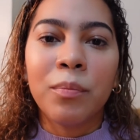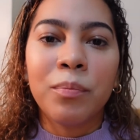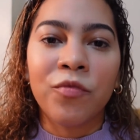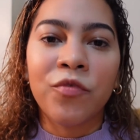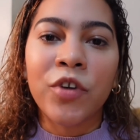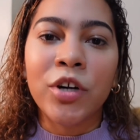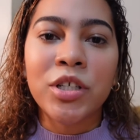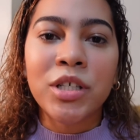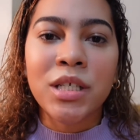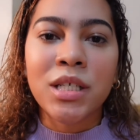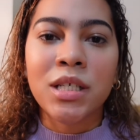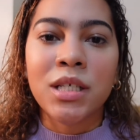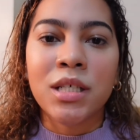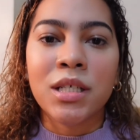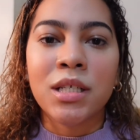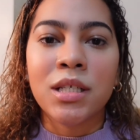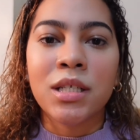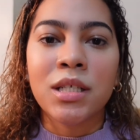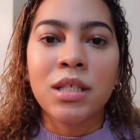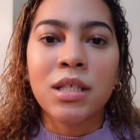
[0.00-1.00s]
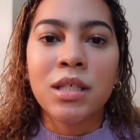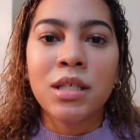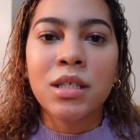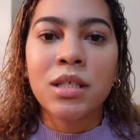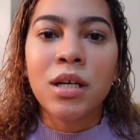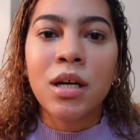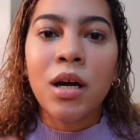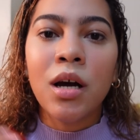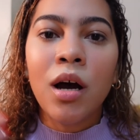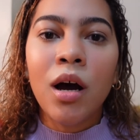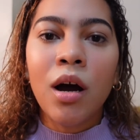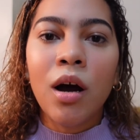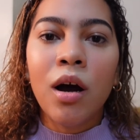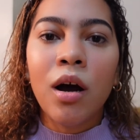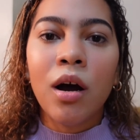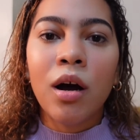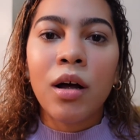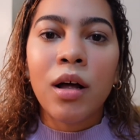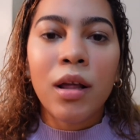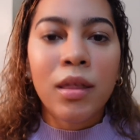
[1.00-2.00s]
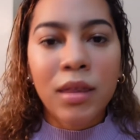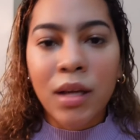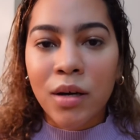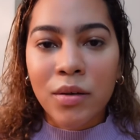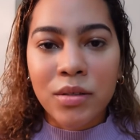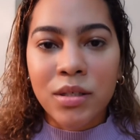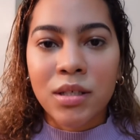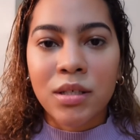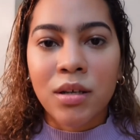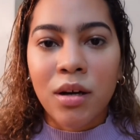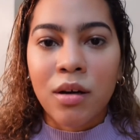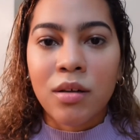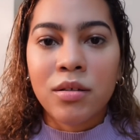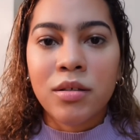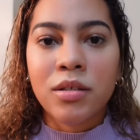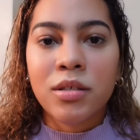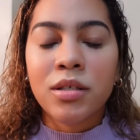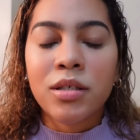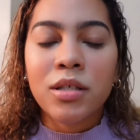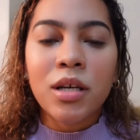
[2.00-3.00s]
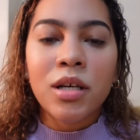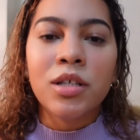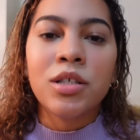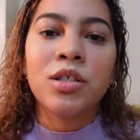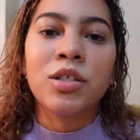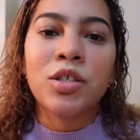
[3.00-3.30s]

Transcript: versus $1,000.